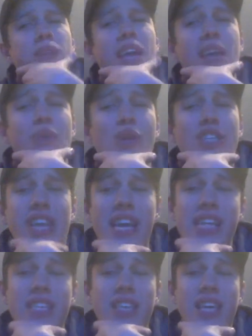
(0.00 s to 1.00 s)
In which
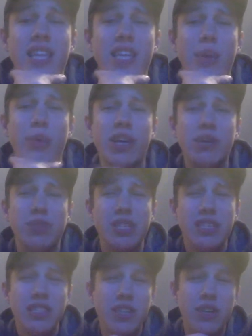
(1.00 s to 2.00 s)
case, I think it becomes
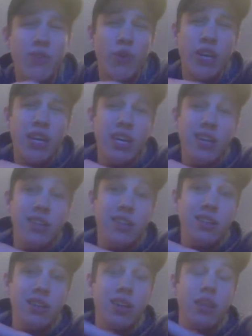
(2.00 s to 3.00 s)
easier if
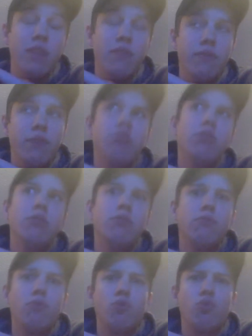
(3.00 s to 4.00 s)
in the
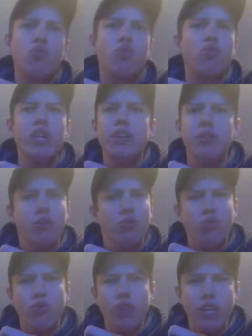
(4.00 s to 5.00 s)
really,
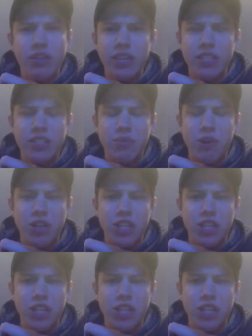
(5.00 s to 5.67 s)
really small